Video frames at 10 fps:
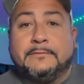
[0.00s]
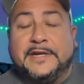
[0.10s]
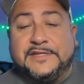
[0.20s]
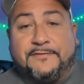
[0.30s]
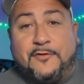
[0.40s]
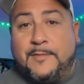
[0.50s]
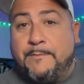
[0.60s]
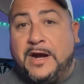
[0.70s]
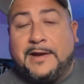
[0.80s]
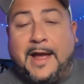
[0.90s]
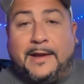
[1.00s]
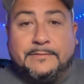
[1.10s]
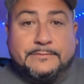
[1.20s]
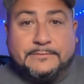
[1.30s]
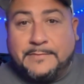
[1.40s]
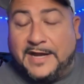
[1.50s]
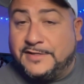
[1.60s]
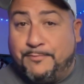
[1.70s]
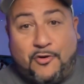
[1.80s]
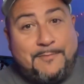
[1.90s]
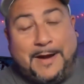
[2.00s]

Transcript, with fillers: He's a former Buckeye. I support